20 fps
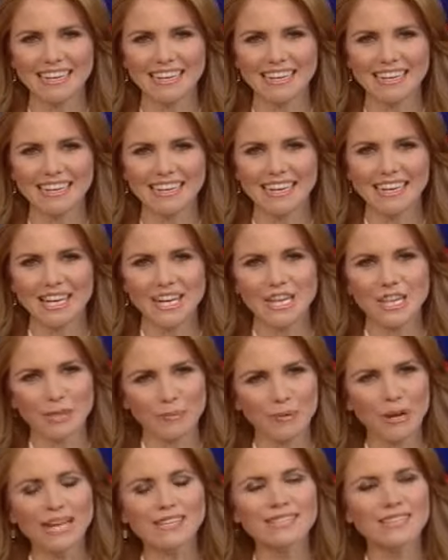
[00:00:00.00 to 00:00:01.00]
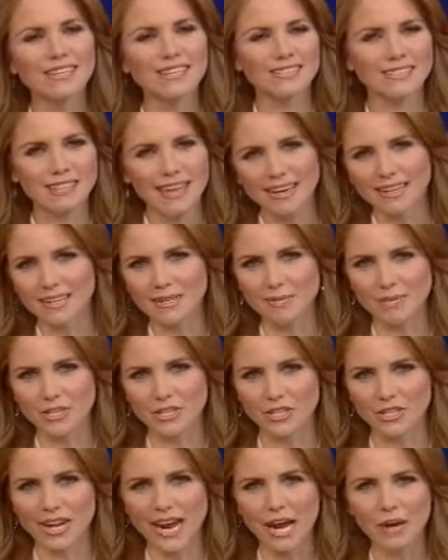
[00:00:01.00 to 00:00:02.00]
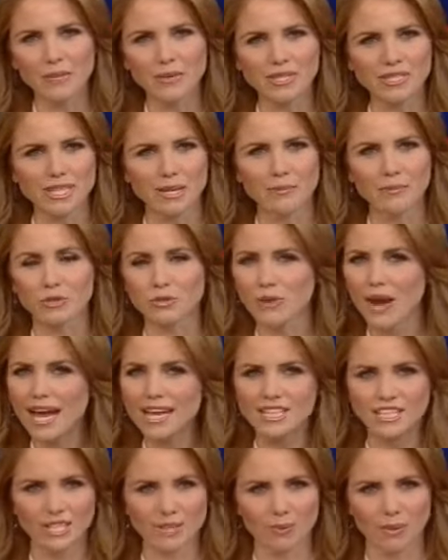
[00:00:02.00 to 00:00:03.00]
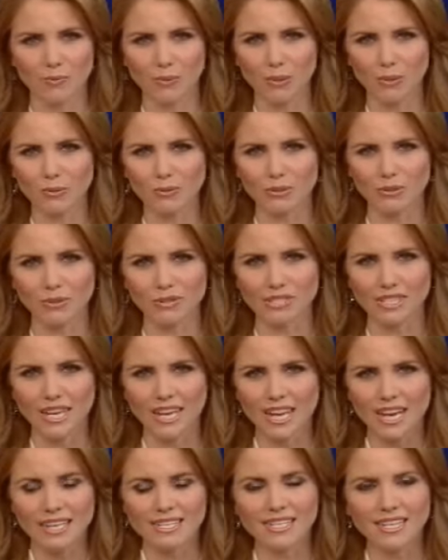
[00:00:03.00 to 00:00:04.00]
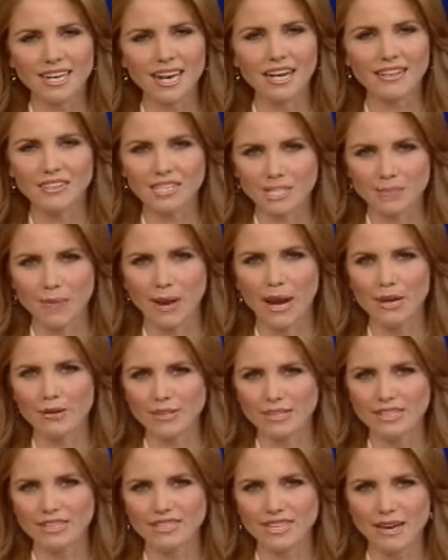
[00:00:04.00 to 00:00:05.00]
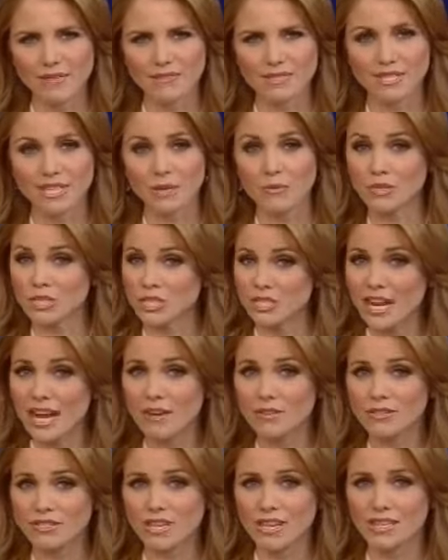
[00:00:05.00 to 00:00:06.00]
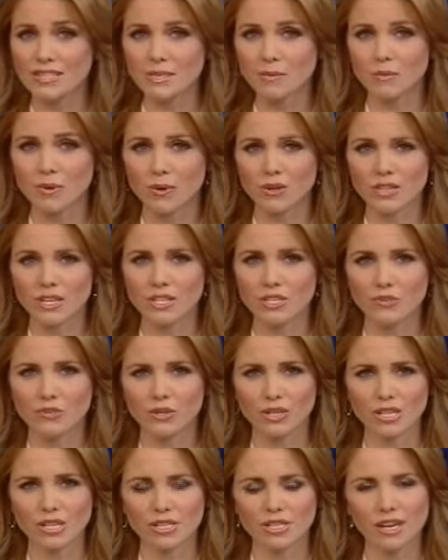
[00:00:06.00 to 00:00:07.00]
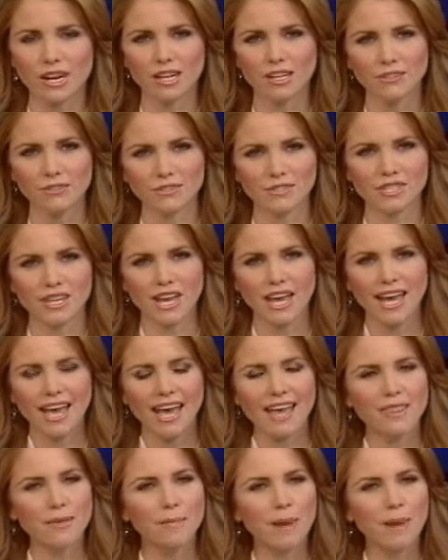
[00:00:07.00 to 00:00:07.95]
day. The President's Debt Commission out with some drastic proposals to cut the spiraling deficit, which now stands at more than $1 trillion. And the